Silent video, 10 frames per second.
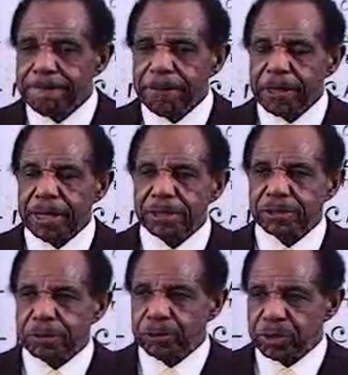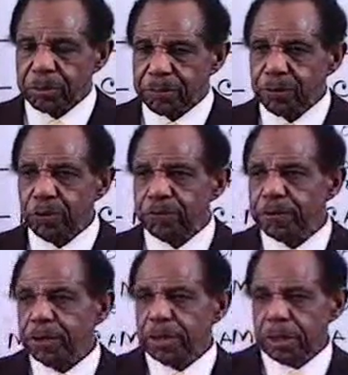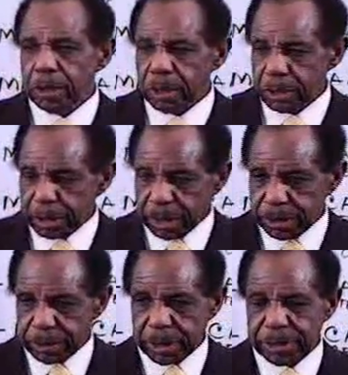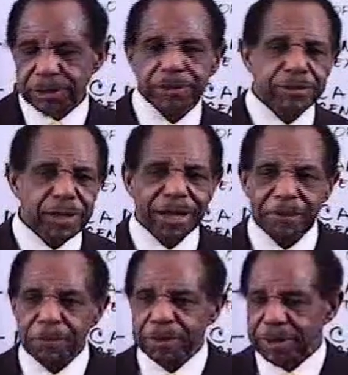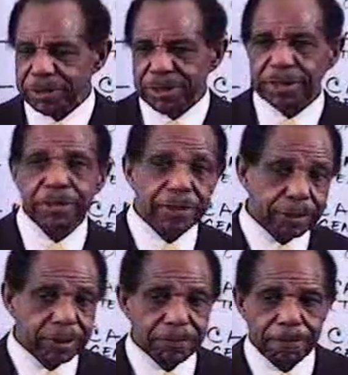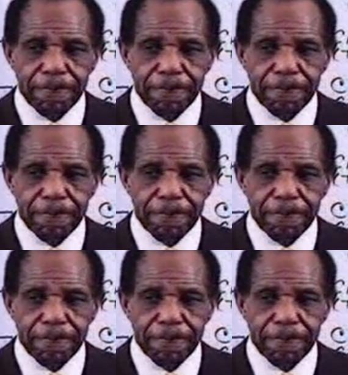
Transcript: and so you can prove I shot them with the intent to kill them,